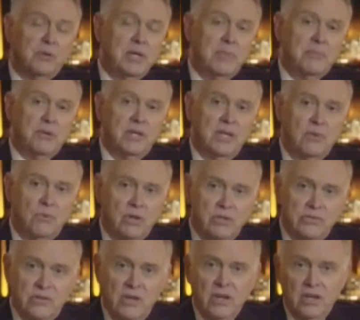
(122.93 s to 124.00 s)
people he
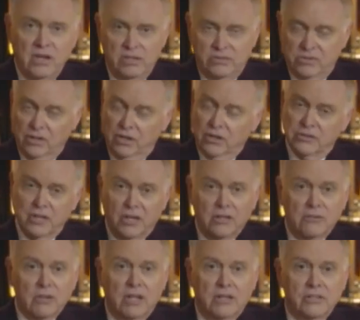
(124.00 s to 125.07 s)
was a tall
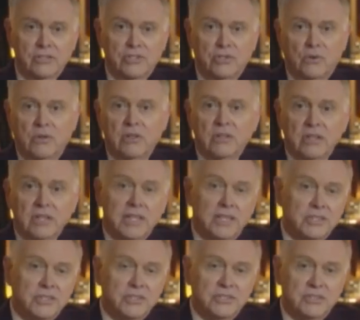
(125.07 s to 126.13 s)
dog on a short
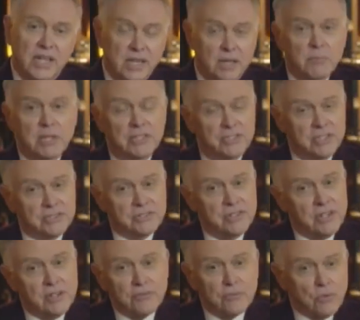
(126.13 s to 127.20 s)
leash. They give me just
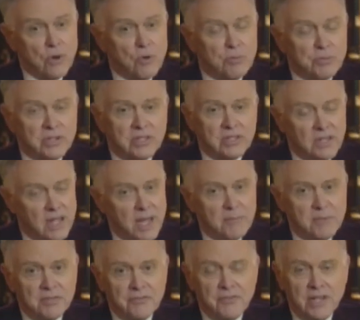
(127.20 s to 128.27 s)
enough rope to
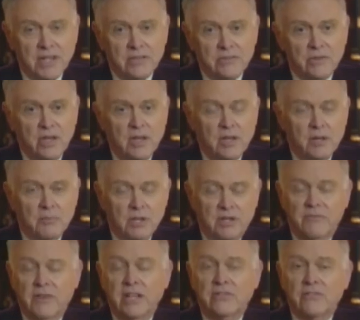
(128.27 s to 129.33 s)
climb the fence, but
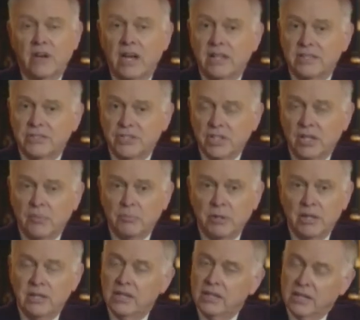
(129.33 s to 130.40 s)
if I try to jump,
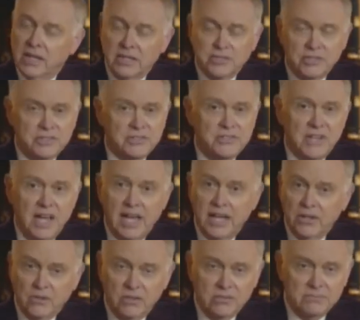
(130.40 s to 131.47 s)
I'll just
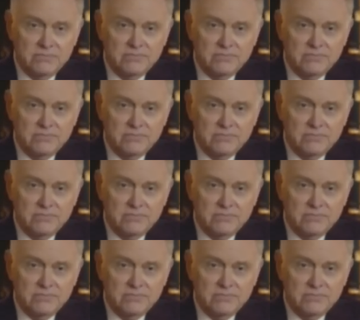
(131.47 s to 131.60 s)
dangle.